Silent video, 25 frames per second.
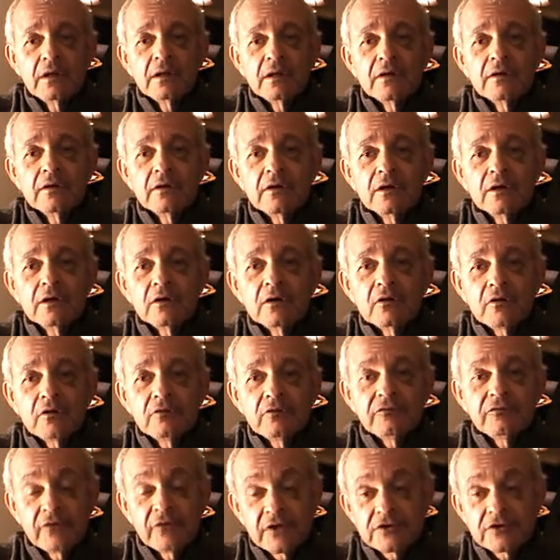The
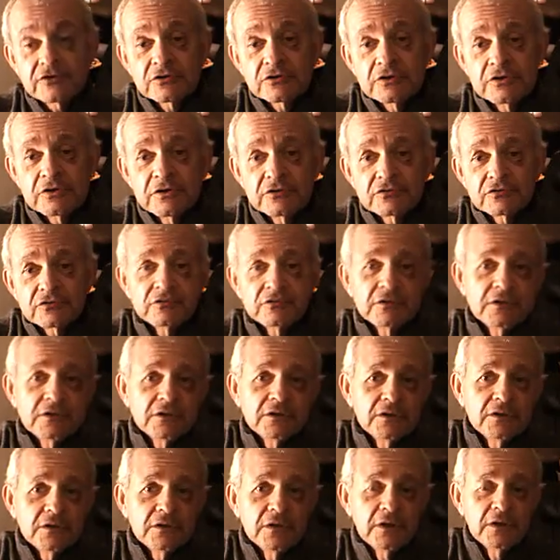fiction is
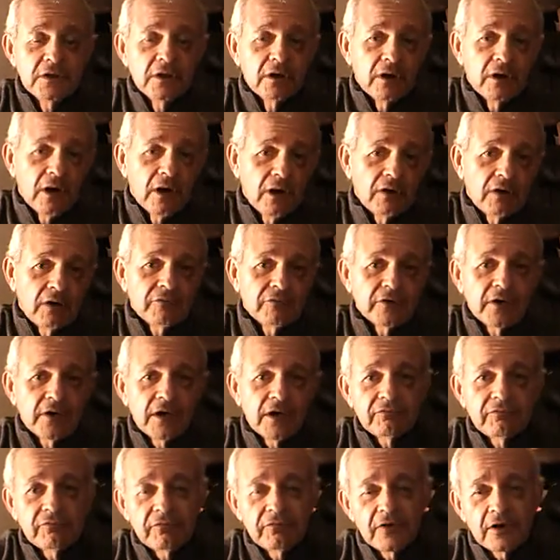we often
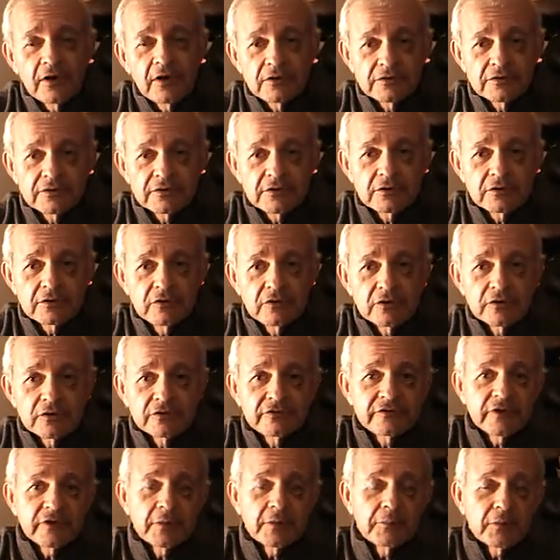have felt that we're a
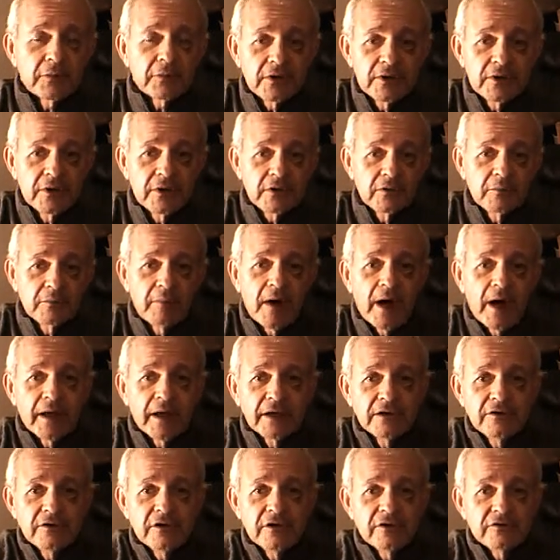separate little
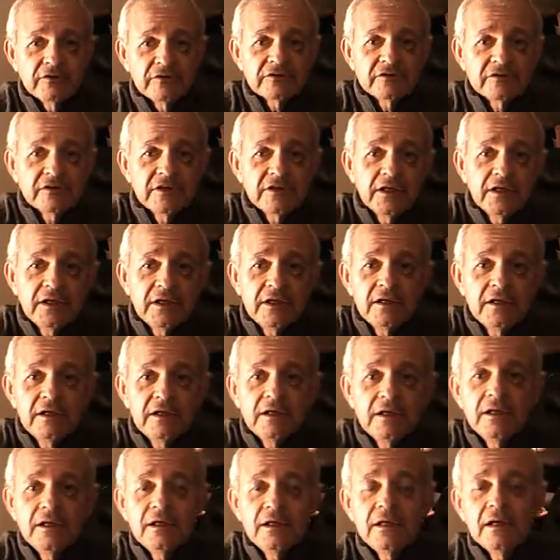body, skin
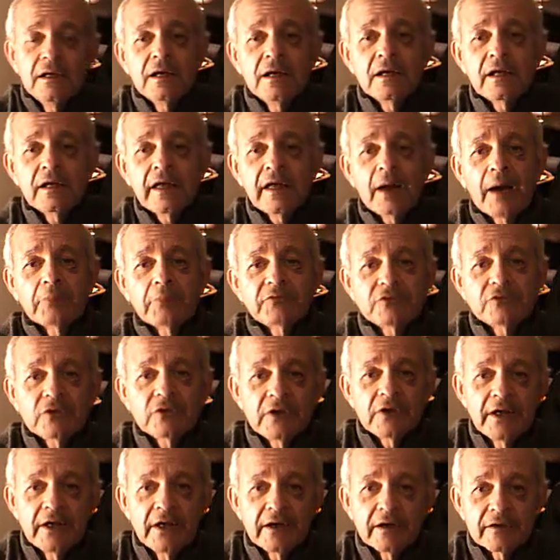
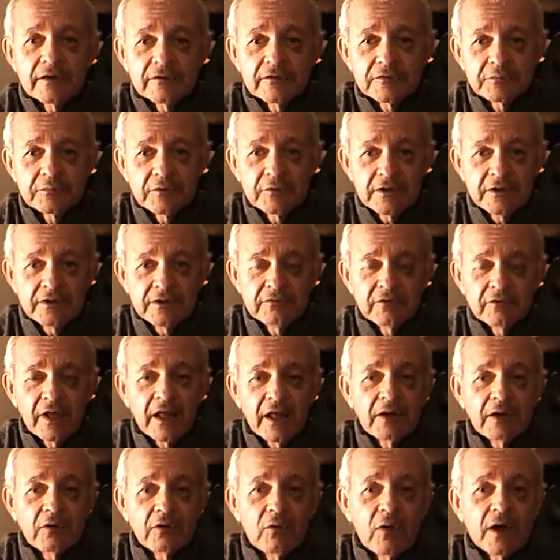encapsulated, as believe
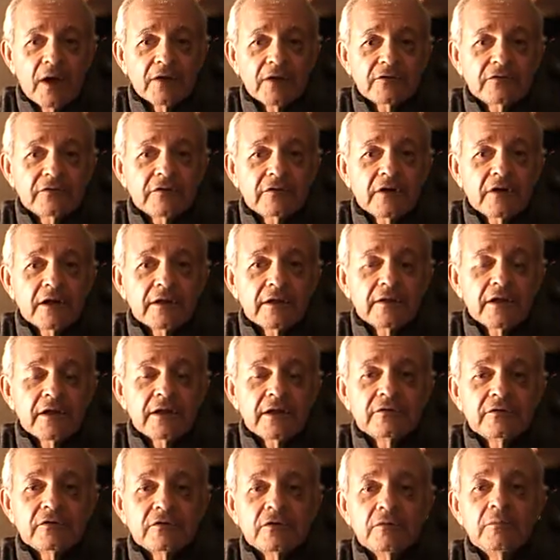Alan Watts started
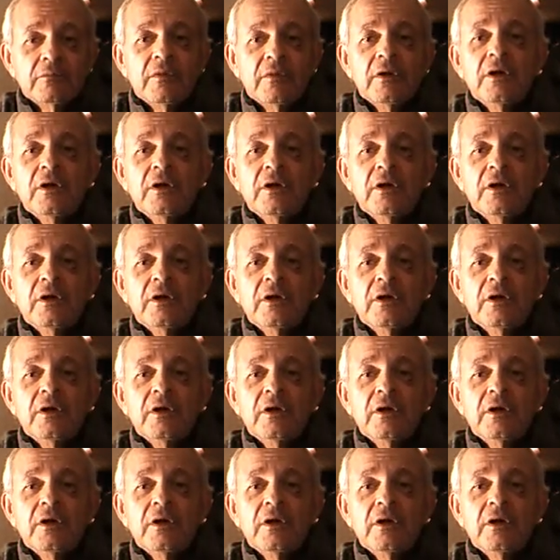that term,